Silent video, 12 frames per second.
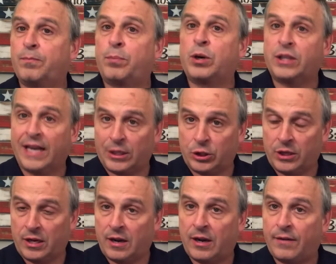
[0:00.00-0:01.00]
protection
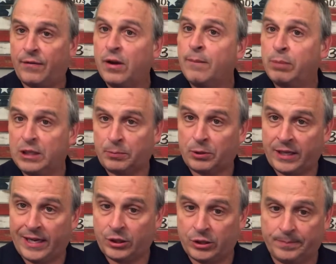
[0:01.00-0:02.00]
of police
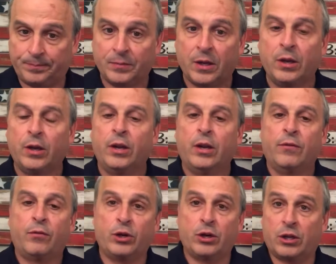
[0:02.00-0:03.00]
protection,
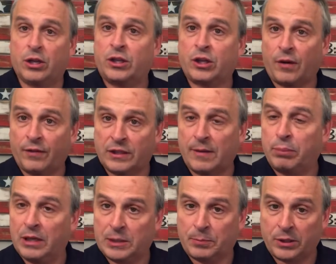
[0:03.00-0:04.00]
for the service of
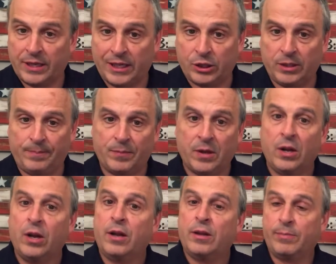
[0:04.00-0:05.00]
police protection.
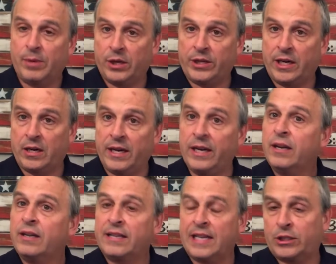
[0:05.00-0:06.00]
The military,
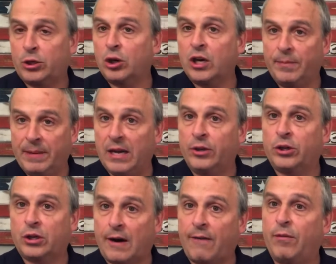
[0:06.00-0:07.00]
that's still going to be under
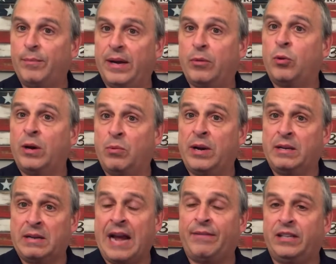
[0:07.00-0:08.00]
government.
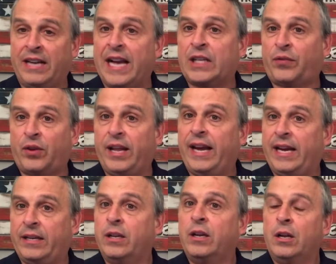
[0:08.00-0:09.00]
We have a tax for that.